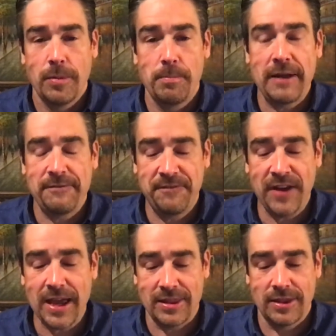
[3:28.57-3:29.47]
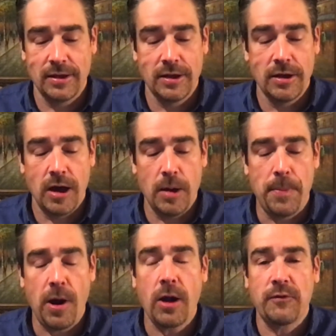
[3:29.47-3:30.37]
by faith
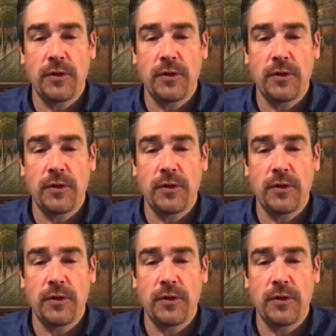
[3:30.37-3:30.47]
apart